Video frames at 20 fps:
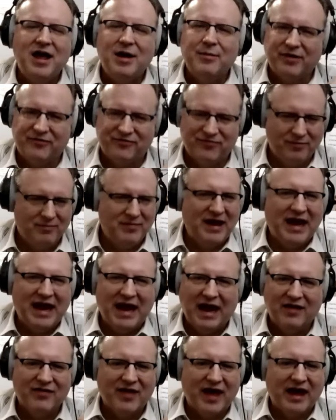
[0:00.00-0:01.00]
But for
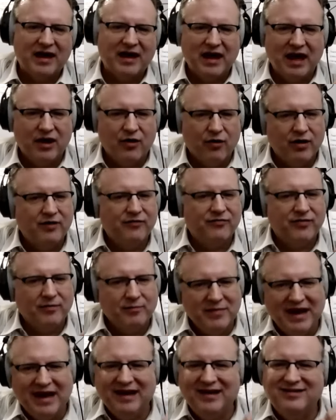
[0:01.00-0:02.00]
me, like in order for
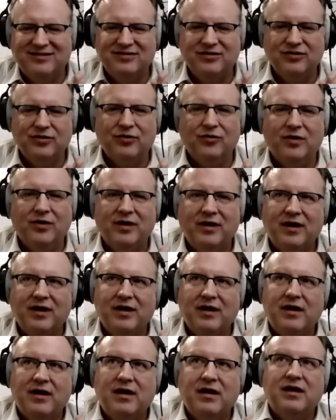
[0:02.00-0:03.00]
me to
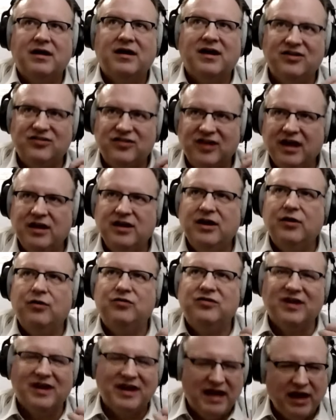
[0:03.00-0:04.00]
continue
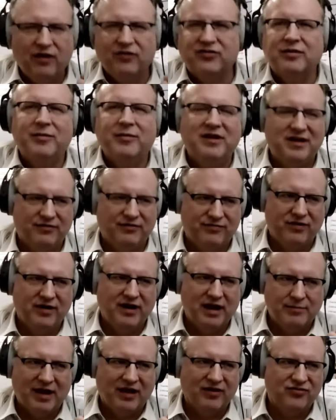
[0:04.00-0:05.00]
to hear something different
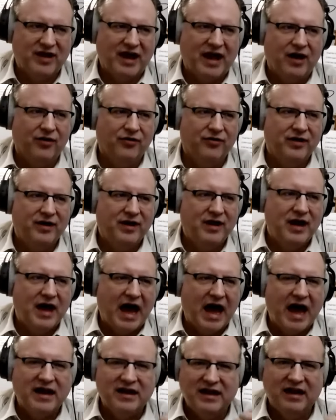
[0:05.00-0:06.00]
in my sound,
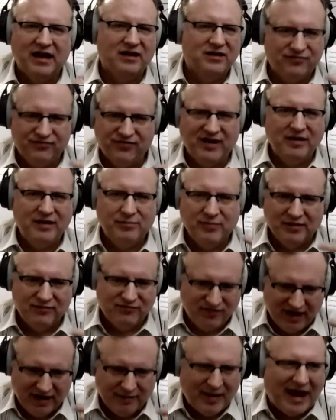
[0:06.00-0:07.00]
I needed to feed me
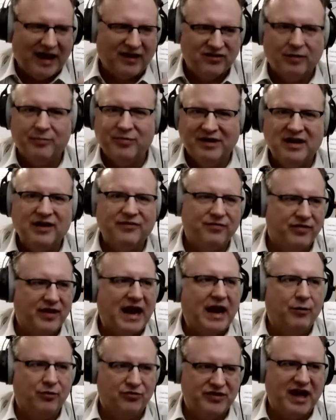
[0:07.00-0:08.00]
feedback something different than
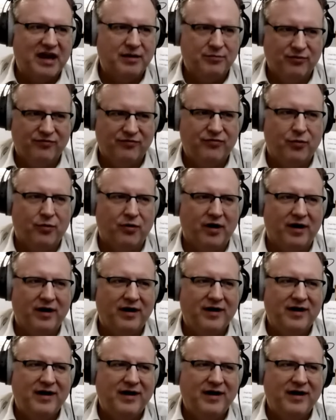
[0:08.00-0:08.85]
I was getting before.